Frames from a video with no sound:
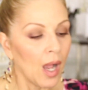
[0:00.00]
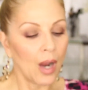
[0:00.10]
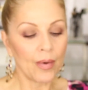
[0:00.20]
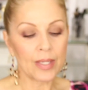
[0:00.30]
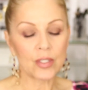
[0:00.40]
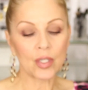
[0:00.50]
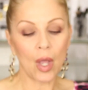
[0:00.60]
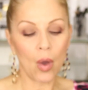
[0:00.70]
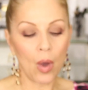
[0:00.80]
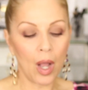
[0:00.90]
All right,
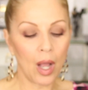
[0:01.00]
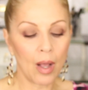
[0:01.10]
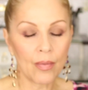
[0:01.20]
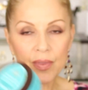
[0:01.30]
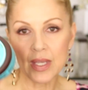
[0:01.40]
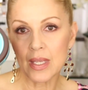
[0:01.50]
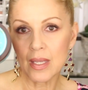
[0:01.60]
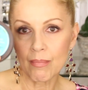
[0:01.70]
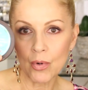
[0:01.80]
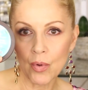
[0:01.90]
so uh,
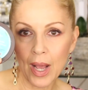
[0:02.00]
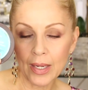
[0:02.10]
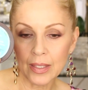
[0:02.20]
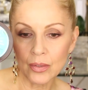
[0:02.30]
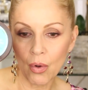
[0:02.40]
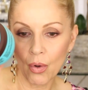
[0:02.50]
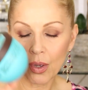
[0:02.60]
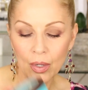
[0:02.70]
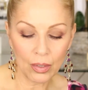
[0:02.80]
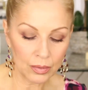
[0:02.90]
the Moroccan
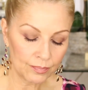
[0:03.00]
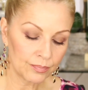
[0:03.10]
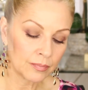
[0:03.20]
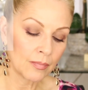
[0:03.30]
oil